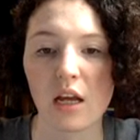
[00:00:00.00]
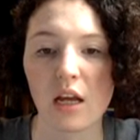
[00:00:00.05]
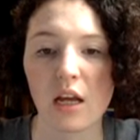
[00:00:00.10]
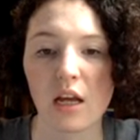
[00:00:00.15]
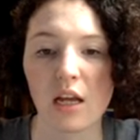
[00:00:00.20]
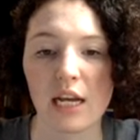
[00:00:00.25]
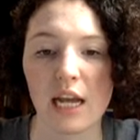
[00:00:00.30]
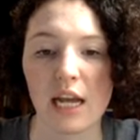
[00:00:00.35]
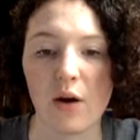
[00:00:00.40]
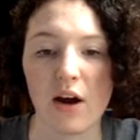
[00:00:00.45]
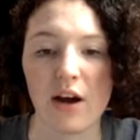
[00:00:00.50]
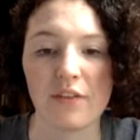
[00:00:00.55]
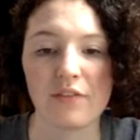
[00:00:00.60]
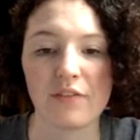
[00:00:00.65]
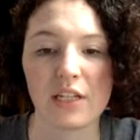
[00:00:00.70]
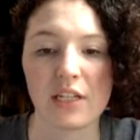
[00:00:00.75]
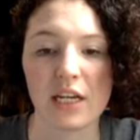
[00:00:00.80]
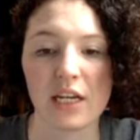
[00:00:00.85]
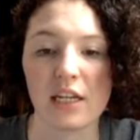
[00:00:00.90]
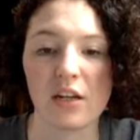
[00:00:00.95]
Now I've
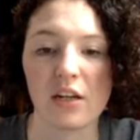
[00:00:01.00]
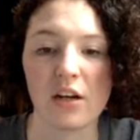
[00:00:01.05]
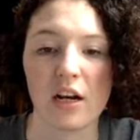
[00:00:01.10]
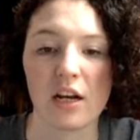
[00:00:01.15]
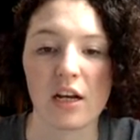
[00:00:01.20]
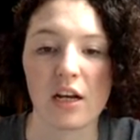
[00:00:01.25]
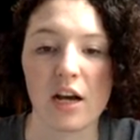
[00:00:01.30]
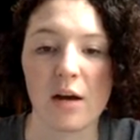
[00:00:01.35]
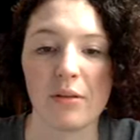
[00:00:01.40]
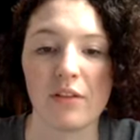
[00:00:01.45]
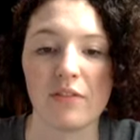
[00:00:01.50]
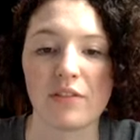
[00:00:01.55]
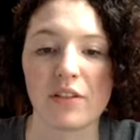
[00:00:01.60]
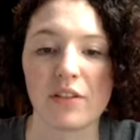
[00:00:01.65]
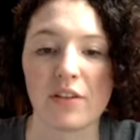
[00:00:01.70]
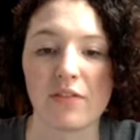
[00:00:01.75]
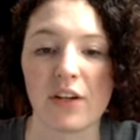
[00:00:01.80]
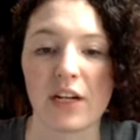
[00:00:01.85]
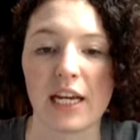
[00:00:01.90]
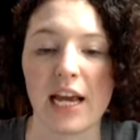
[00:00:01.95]
signed in on a couple of
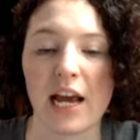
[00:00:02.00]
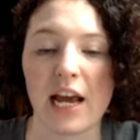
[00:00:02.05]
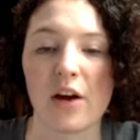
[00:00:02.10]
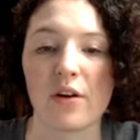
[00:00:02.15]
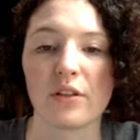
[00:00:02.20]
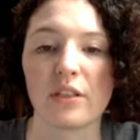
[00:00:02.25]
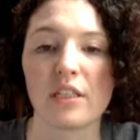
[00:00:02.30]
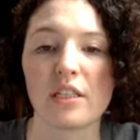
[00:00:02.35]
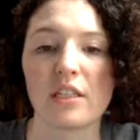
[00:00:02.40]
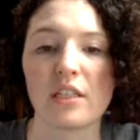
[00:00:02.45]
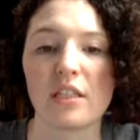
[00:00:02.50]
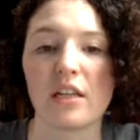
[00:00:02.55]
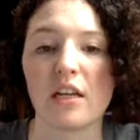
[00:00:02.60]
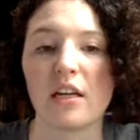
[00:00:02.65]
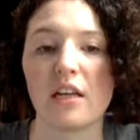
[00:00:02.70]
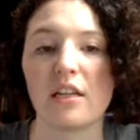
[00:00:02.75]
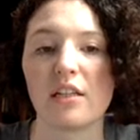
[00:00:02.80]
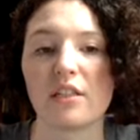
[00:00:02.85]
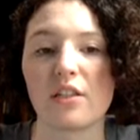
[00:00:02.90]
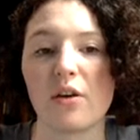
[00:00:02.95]
different accounts,
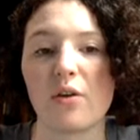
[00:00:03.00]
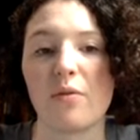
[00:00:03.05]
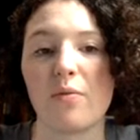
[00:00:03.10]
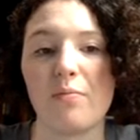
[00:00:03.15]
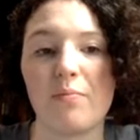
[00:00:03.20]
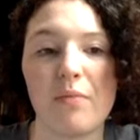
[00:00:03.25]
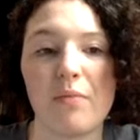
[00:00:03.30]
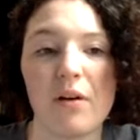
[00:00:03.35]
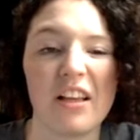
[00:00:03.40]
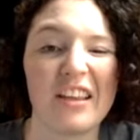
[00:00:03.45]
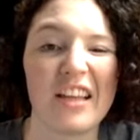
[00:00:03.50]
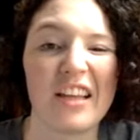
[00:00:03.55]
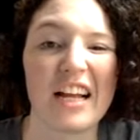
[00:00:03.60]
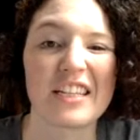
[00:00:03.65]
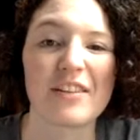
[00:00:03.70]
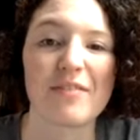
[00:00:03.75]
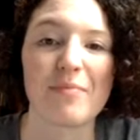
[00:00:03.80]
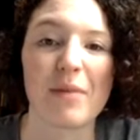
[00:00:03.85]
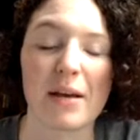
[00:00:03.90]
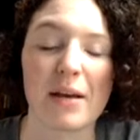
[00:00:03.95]
so
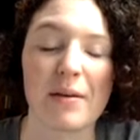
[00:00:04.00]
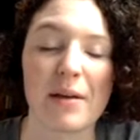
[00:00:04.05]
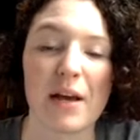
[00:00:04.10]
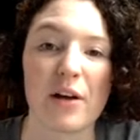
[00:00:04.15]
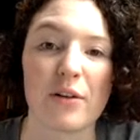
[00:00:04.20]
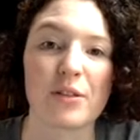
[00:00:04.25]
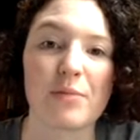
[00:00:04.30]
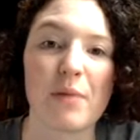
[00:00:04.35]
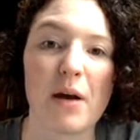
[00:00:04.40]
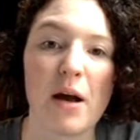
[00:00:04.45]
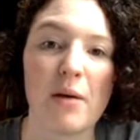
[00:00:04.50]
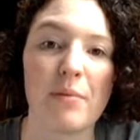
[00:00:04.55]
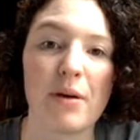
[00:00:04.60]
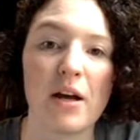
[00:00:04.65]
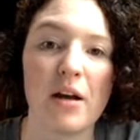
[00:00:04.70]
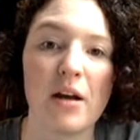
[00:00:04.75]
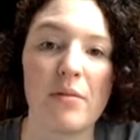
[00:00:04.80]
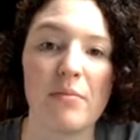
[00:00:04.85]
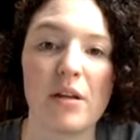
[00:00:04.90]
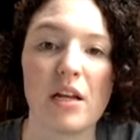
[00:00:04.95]
lots of my accounts pop
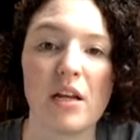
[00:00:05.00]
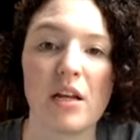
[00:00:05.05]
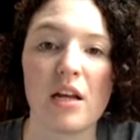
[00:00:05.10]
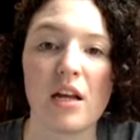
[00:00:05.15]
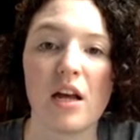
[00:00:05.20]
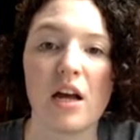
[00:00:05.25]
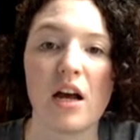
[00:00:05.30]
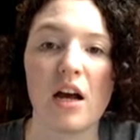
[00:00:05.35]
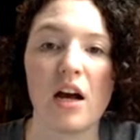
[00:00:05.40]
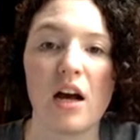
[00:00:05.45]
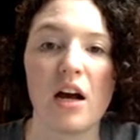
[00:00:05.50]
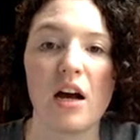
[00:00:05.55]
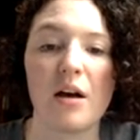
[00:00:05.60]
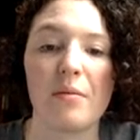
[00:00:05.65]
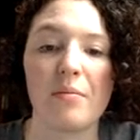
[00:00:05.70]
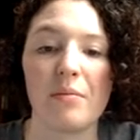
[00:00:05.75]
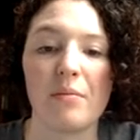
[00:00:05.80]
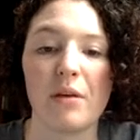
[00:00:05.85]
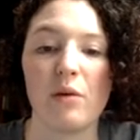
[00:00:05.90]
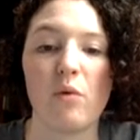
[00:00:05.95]
up.
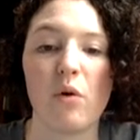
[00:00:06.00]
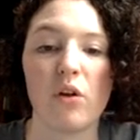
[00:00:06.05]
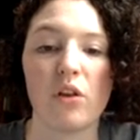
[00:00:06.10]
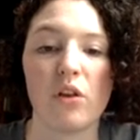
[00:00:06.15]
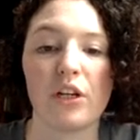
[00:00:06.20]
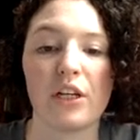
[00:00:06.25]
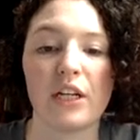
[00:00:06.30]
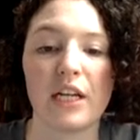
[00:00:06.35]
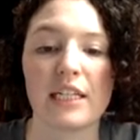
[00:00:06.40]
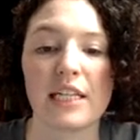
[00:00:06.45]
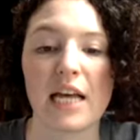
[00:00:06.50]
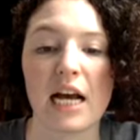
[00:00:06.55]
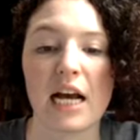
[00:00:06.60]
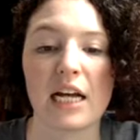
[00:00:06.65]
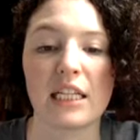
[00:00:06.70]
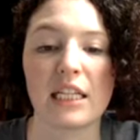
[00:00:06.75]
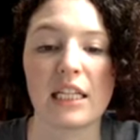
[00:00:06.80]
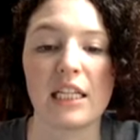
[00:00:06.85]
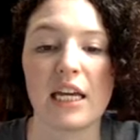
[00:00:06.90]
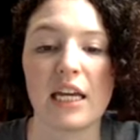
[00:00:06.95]
It won't look
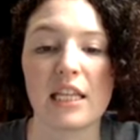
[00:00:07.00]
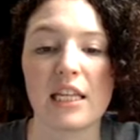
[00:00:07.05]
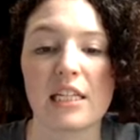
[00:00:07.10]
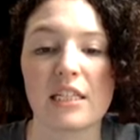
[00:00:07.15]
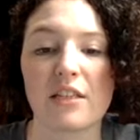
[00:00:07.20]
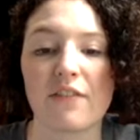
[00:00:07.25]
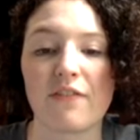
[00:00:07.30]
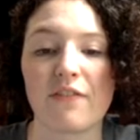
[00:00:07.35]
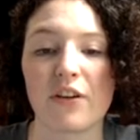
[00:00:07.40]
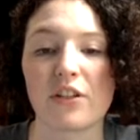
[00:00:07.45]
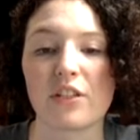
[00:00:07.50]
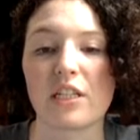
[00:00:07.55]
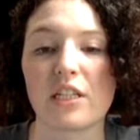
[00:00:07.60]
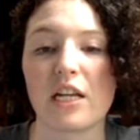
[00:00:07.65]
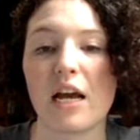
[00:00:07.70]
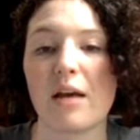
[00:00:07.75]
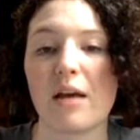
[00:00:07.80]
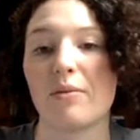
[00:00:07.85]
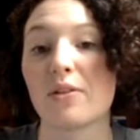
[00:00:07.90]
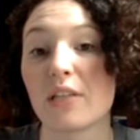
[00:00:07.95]
exactly like this the first
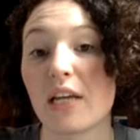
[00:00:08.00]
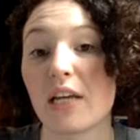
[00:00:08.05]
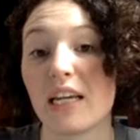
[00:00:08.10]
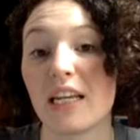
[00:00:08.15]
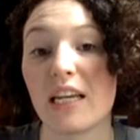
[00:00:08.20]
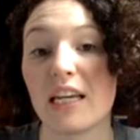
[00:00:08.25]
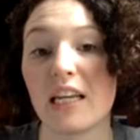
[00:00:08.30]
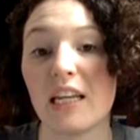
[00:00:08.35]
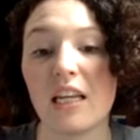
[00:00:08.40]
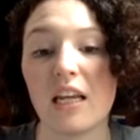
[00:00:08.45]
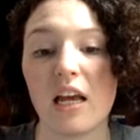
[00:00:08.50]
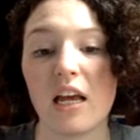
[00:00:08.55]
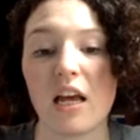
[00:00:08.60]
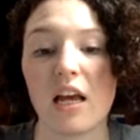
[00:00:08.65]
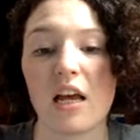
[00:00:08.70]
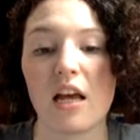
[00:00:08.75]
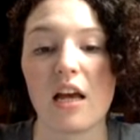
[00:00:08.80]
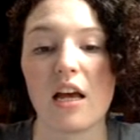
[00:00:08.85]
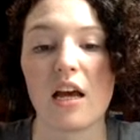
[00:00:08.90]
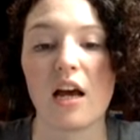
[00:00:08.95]
time you sign in,
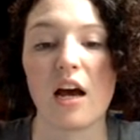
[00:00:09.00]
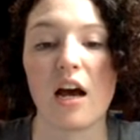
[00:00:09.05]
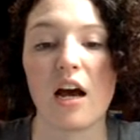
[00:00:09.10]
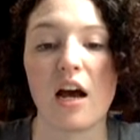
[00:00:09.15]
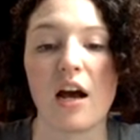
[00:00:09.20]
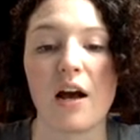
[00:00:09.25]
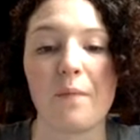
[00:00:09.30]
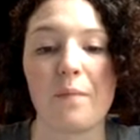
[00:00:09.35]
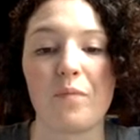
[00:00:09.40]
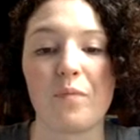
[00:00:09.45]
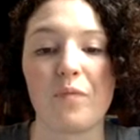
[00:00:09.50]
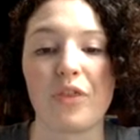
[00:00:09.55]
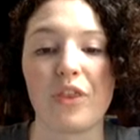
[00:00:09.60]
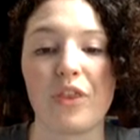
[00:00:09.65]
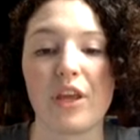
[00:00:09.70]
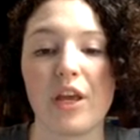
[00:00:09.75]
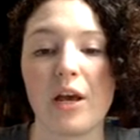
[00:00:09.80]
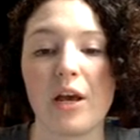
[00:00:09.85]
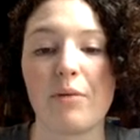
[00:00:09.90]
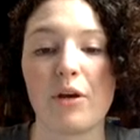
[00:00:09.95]

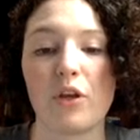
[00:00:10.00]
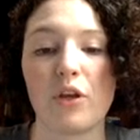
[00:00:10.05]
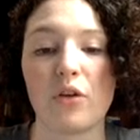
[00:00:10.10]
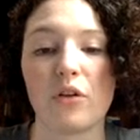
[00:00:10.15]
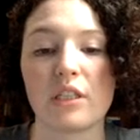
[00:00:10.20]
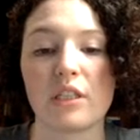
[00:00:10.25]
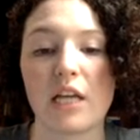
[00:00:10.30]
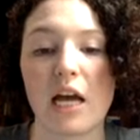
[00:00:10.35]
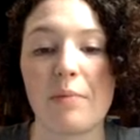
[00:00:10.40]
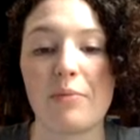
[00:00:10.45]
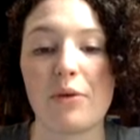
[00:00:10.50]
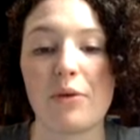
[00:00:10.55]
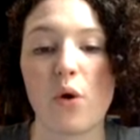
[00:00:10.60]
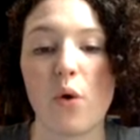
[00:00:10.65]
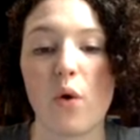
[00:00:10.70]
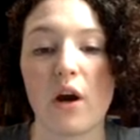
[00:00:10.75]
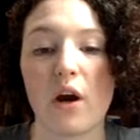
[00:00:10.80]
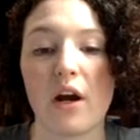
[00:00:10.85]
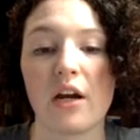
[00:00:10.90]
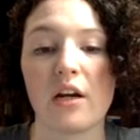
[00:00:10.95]
but you'll type
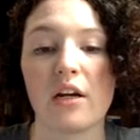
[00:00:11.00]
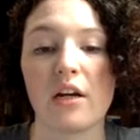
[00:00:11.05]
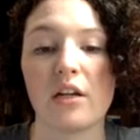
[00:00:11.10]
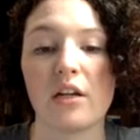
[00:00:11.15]
your